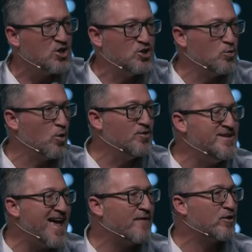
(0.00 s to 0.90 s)
you will
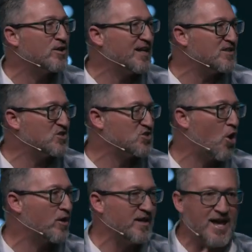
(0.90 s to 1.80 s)
never get
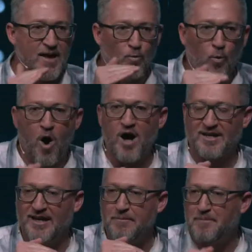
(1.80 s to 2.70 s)
started in
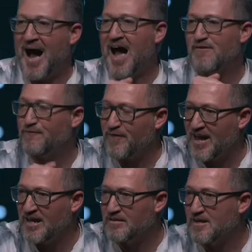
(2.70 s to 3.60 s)
walking by
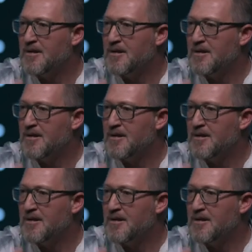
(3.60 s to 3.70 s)
faith.